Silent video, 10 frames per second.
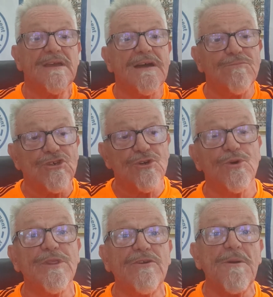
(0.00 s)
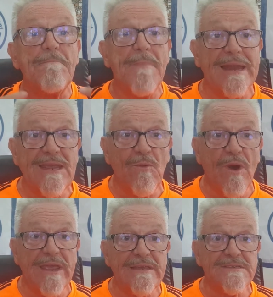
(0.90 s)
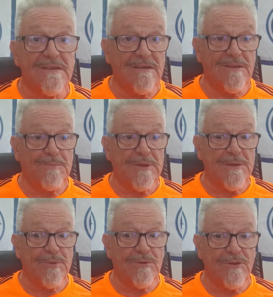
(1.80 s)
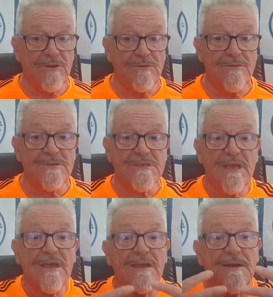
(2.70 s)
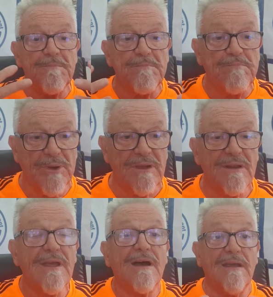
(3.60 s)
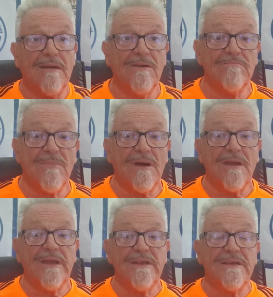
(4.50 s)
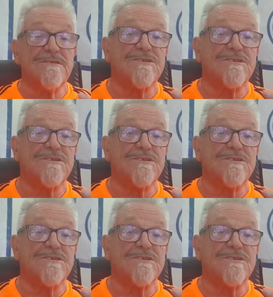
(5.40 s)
I'm sure there are many ways that other people use, but I hope mine is